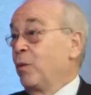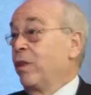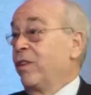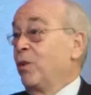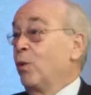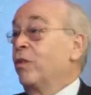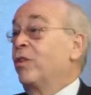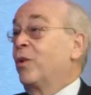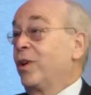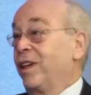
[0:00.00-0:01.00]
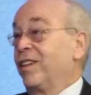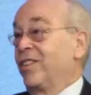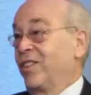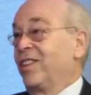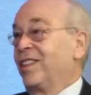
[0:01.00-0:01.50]
with the North
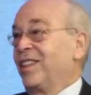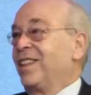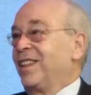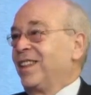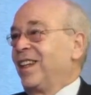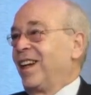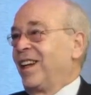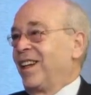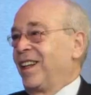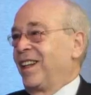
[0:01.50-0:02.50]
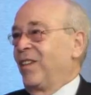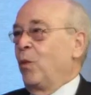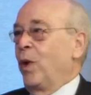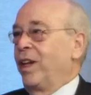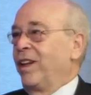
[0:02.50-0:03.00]
Koreans
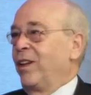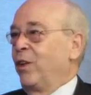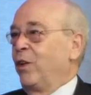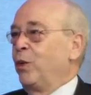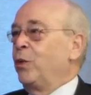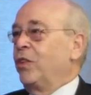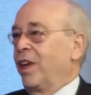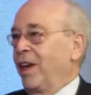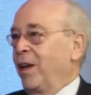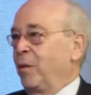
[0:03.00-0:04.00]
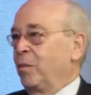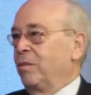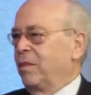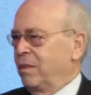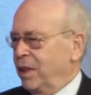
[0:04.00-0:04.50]
when the news
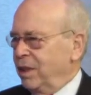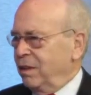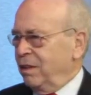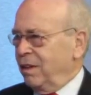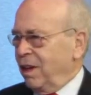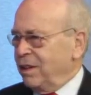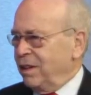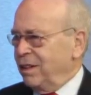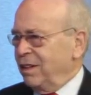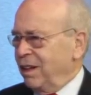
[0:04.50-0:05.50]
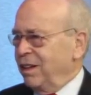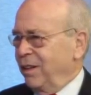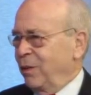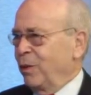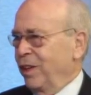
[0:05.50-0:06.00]
came in
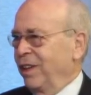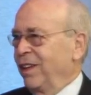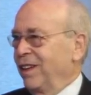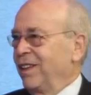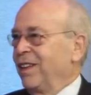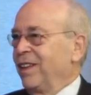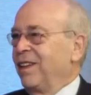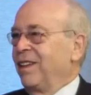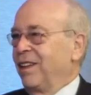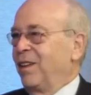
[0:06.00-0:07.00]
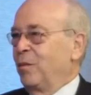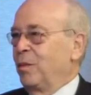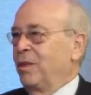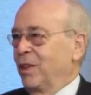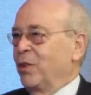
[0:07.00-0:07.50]
1993 that mm.
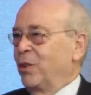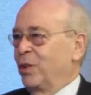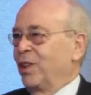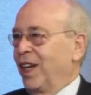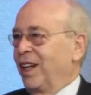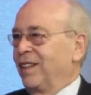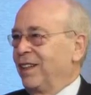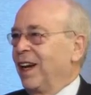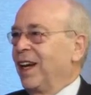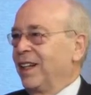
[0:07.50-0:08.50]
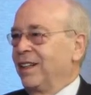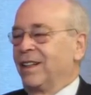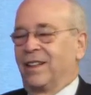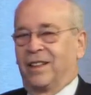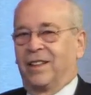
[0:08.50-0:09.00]
Kim Il Sung had died,
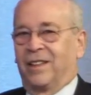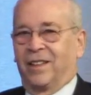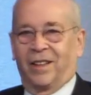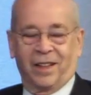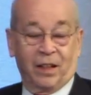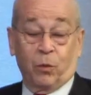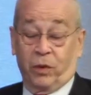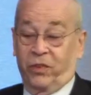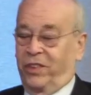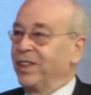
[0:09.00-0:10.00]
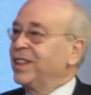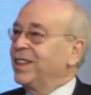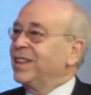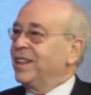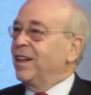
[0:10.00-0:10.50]
and uh, that was
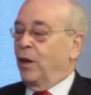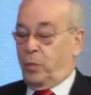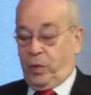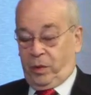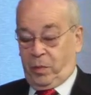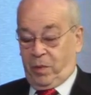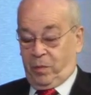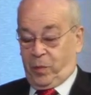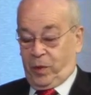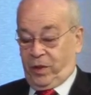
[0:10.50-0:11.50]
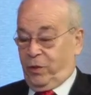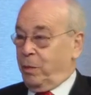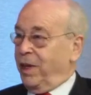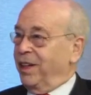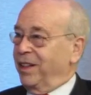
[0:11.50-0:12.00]
a pretty pretty
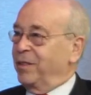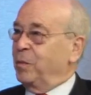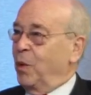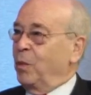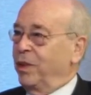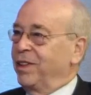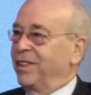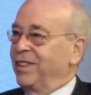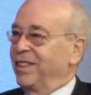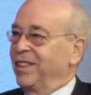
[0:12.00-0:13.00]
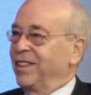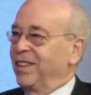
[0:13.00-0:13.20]
dramatic moment. Right, right.